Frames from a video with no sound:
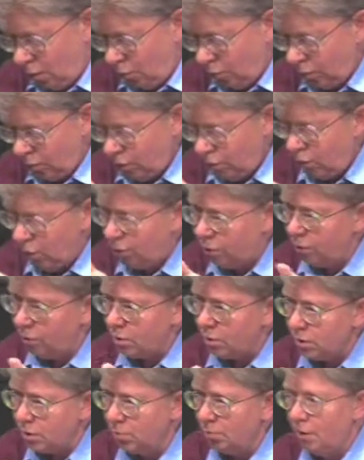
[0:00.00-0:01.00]
One other little
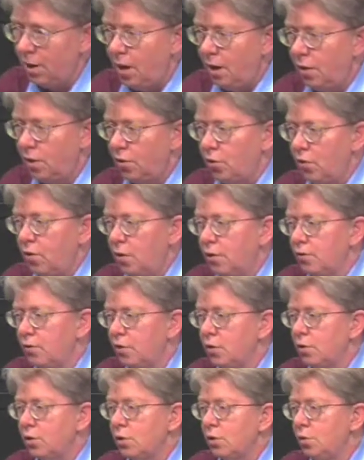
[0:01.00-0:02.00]
subcategory of the
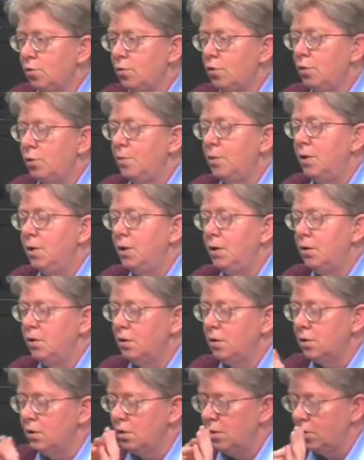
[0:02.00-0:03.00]
disclosure
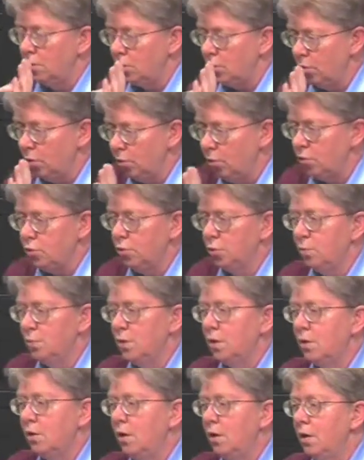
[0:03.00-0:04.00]
piece is there's also
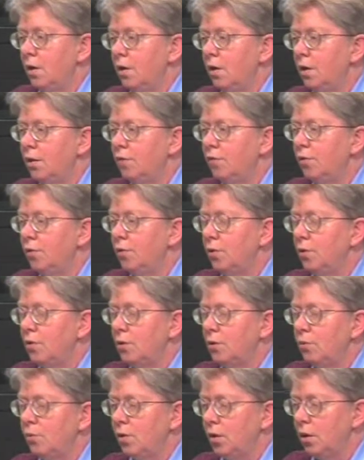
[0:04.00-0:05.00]
been a lot of effort
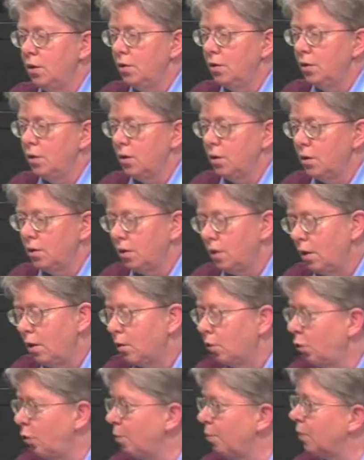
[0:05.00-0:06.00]
related on kind
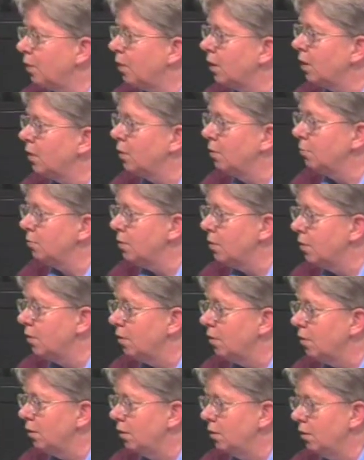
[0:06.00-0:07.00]
of corporate
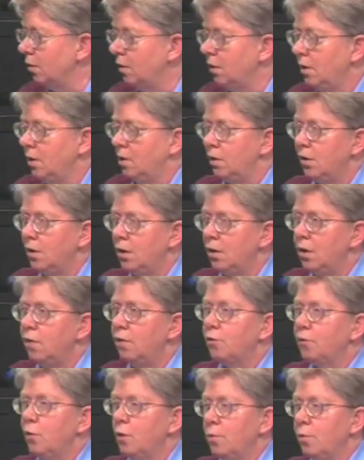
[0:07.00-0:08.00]
accountability, that
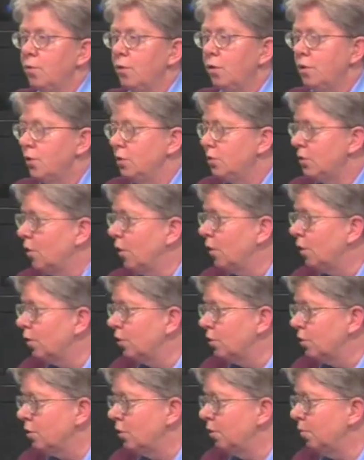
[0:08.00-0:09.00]
if corporations are
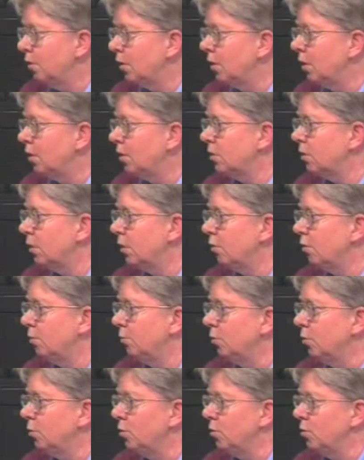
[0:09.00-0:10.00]
going to start making these
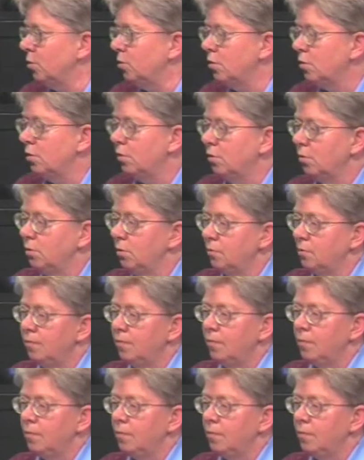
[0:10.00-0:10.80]
contributions to